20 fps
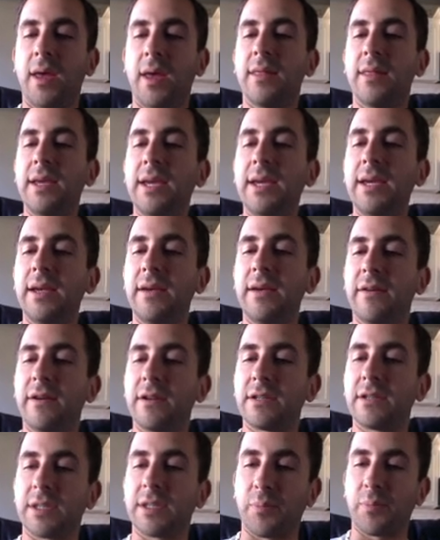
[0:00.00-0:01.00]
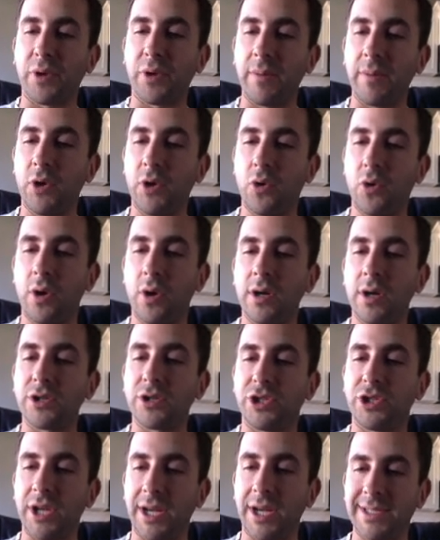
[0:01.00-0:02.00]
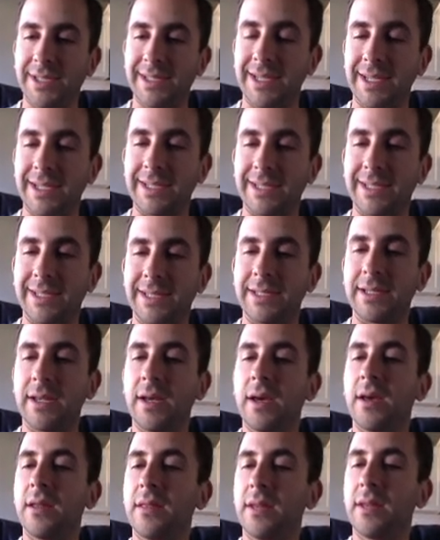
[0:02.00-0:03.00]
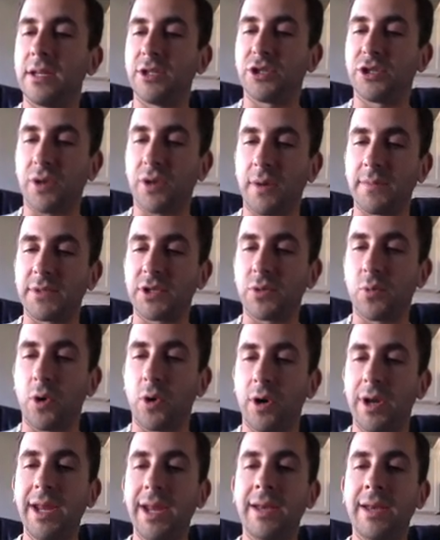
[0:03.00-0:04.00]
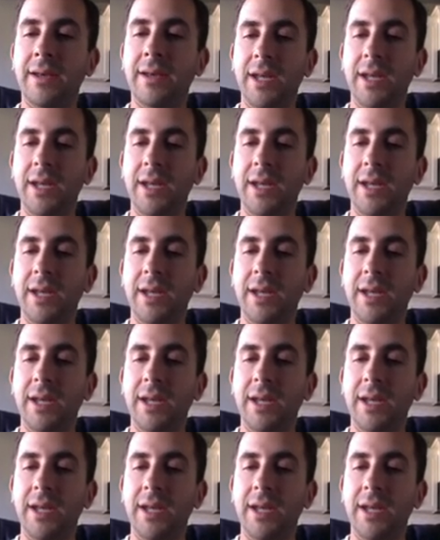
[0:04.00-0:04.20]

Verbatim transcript: The Supreme Court Justice that Trump sworn in,